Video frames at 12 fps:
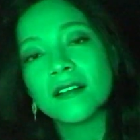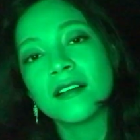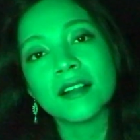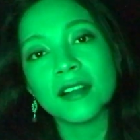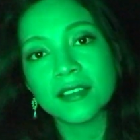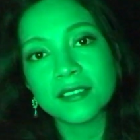
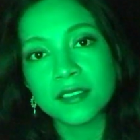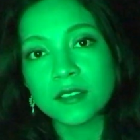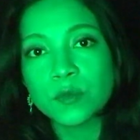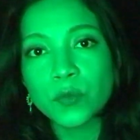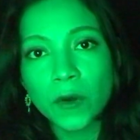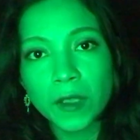Glasses
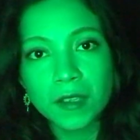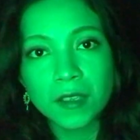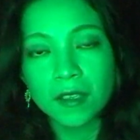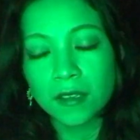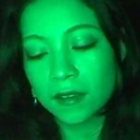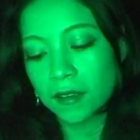
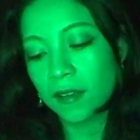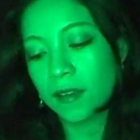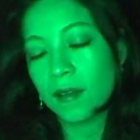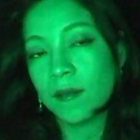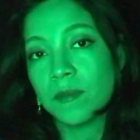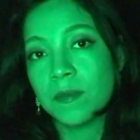breaking,
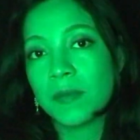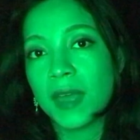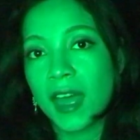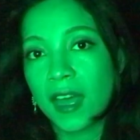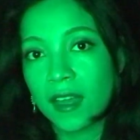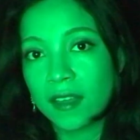
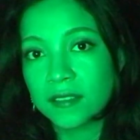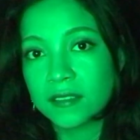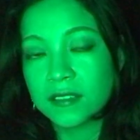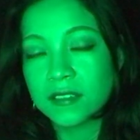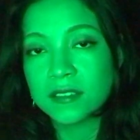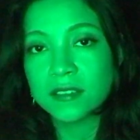
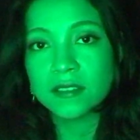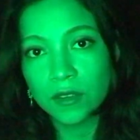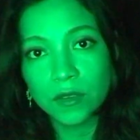pans.